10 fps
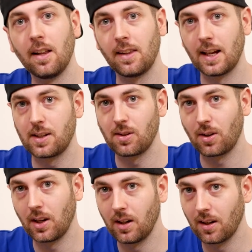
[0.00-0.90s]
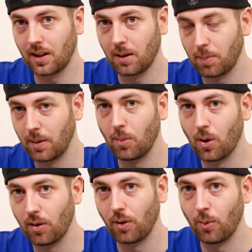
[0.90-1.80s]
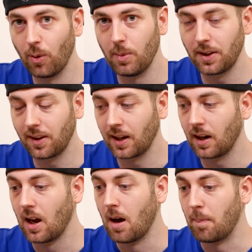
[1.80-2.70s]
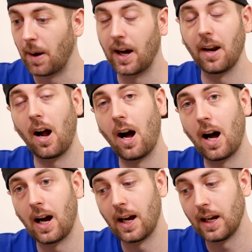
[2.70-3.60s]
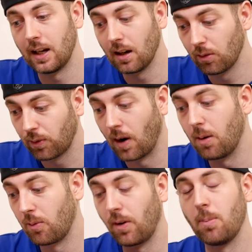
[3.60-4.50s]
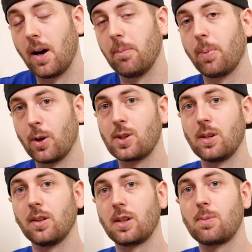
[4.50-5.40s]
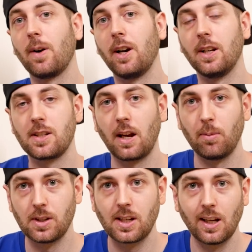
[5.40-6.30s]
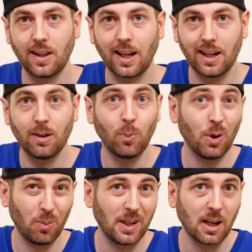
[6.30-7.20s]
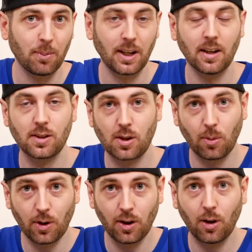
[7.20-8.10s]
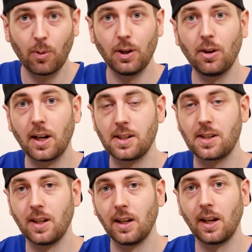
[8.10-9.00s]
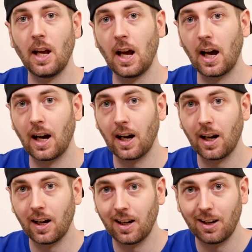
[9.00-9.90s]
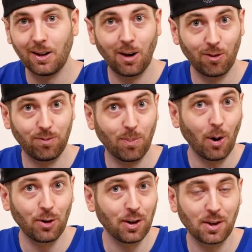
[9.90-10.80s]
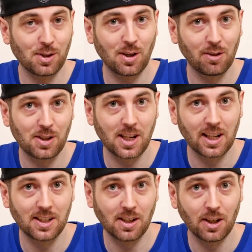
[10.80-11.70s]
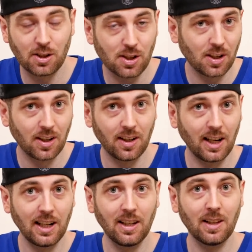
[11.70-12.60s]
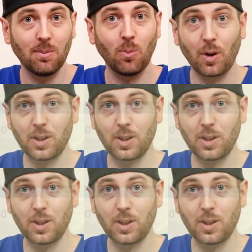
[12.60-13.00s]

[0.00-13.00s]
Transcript: that's looking like a bit more of a rumored thing, but I from from my personal experience, I would say that it will be coming out. So I want to know what you guys think uh, of both of those graphics cards. Are you interested in any of them?